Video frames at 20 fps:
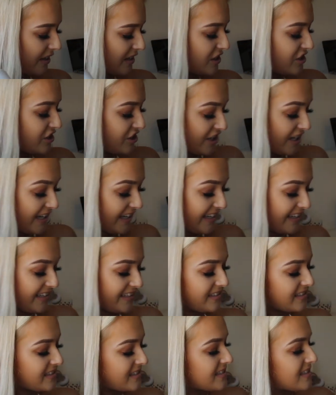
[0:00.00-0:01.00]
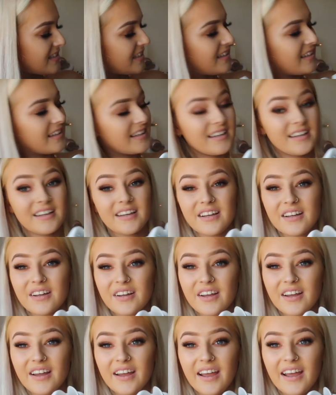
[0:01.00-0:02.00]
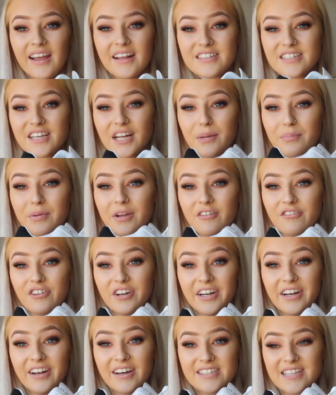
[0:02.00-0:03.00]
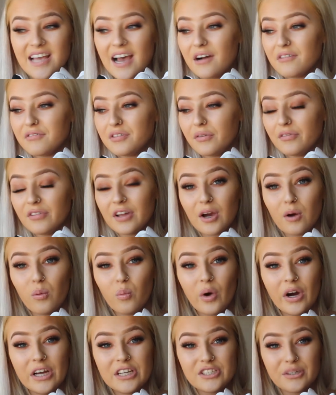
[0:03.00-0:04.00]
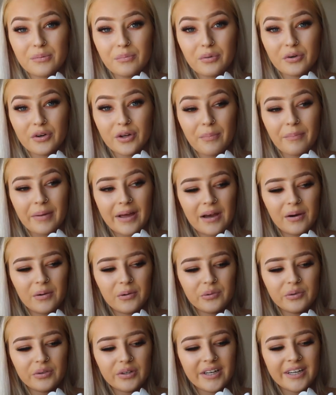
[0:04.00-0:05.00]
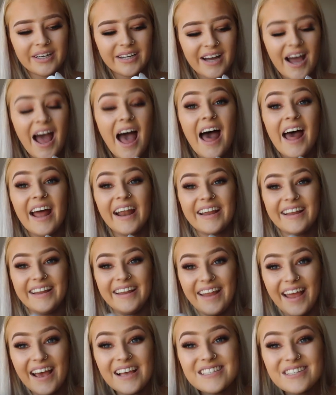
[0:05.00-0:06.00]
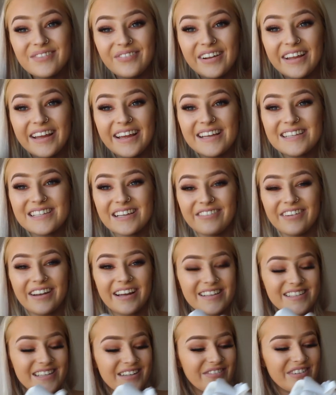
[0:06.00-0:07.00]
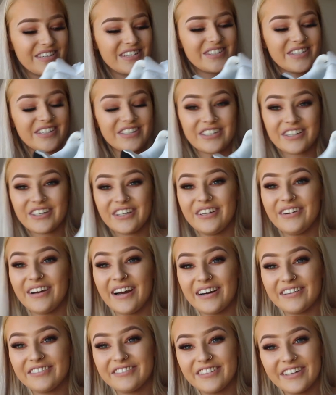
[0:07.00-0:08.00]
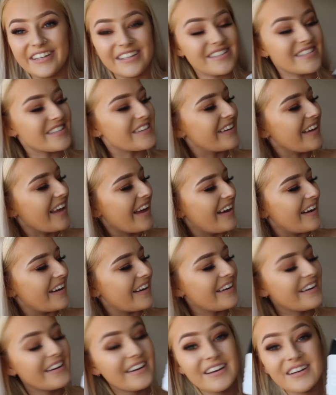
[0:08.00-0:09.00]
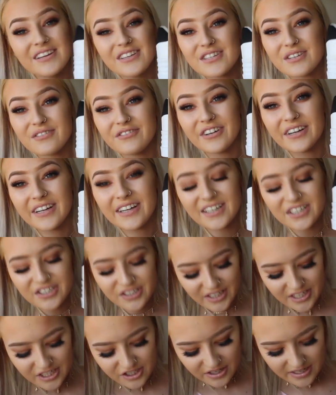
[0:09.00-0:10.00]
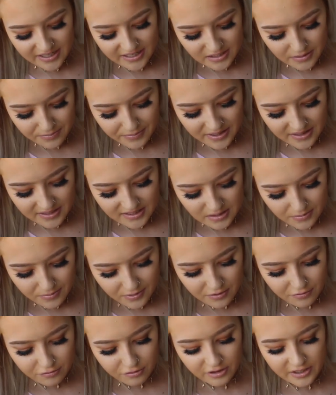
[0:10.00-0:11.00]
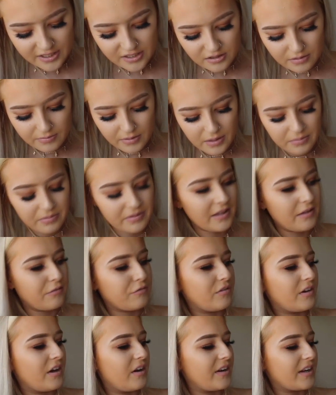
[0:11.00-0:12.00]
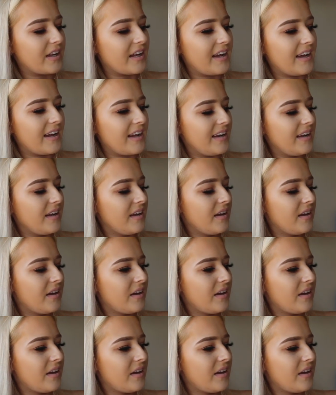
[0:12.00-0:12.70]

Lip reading: these jeans, it's going to be a really nice outfit with like a white jumper and a belt. Yes, please. I feel like it's going to be such a cute outfit. So yeah, some really nice chunky trainers. I picked these up in a 3, so I'm hoping they fit okay.